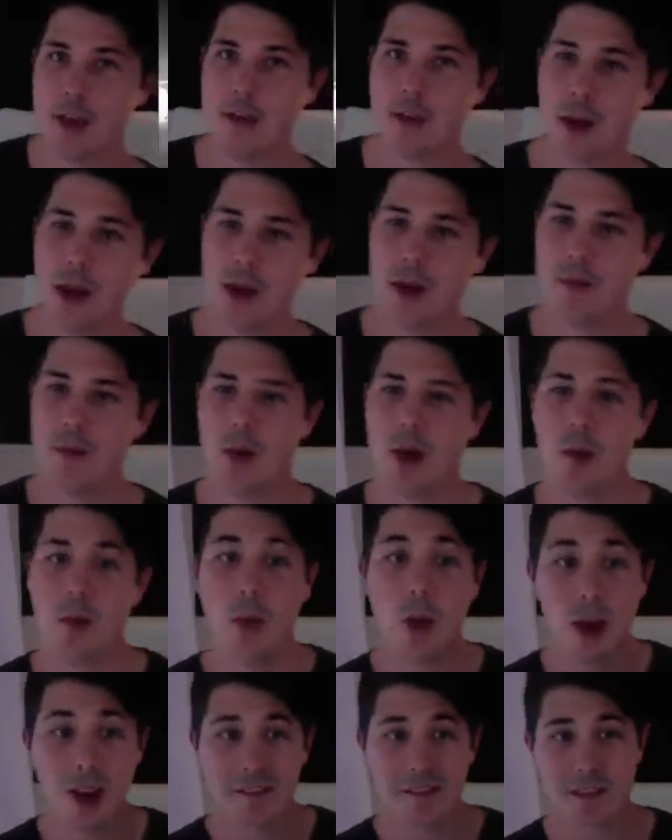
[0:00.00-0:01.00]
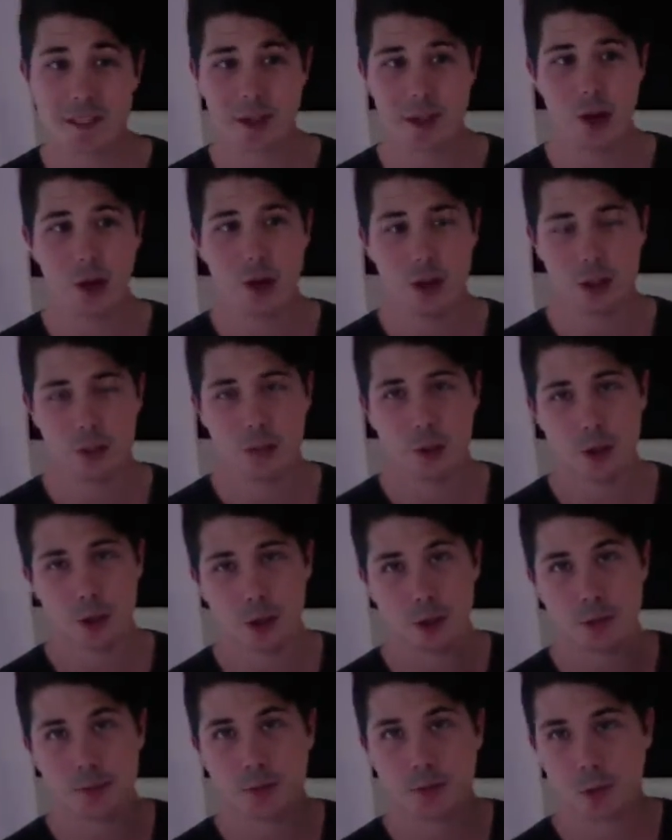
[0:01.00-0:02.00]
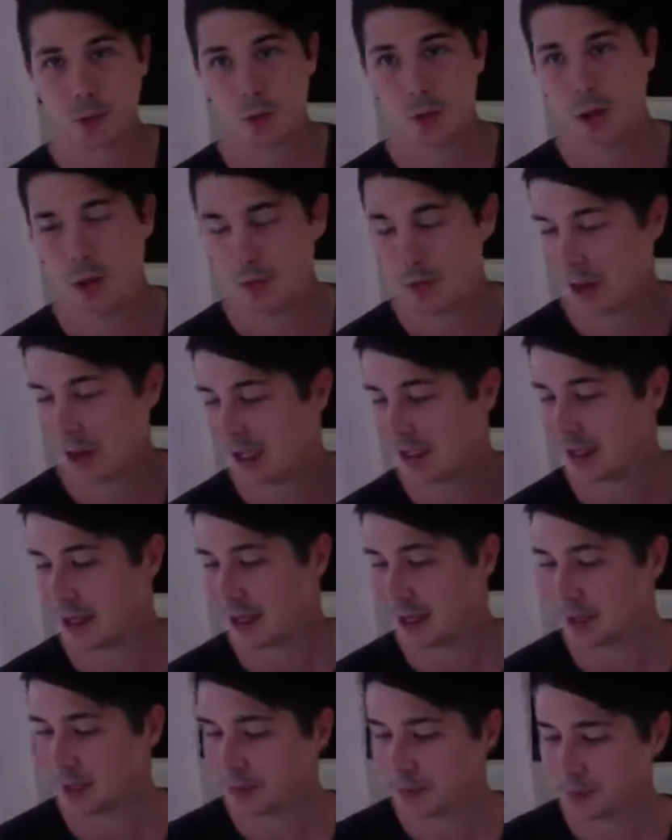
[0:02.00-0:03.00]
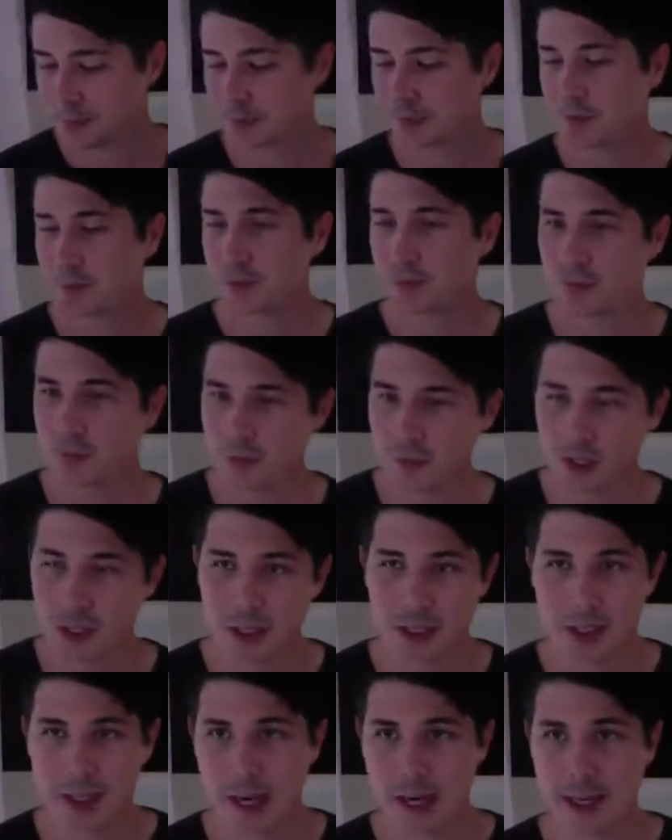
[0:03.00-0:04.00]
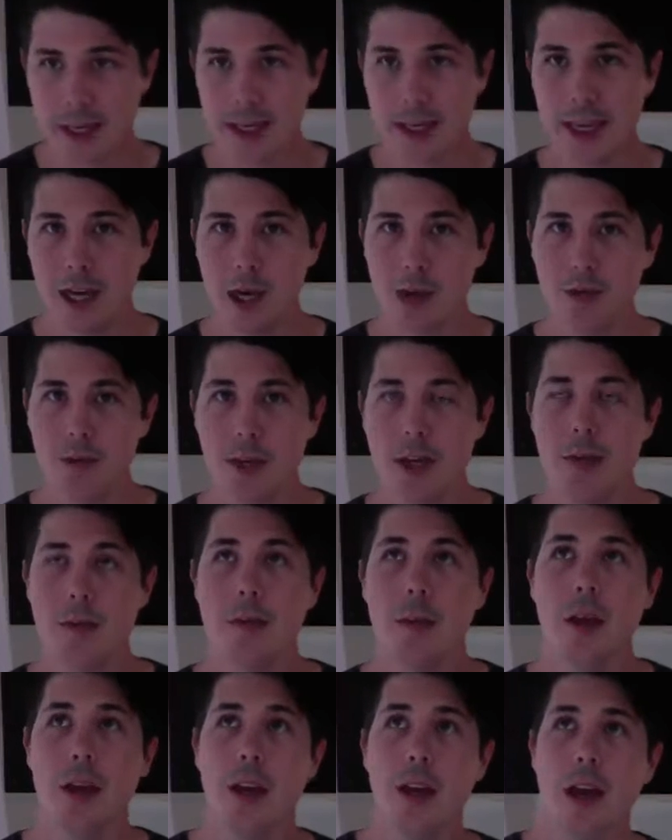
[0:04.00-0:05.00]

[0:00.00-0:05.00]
but my wife is at hospital with son, taking care of him.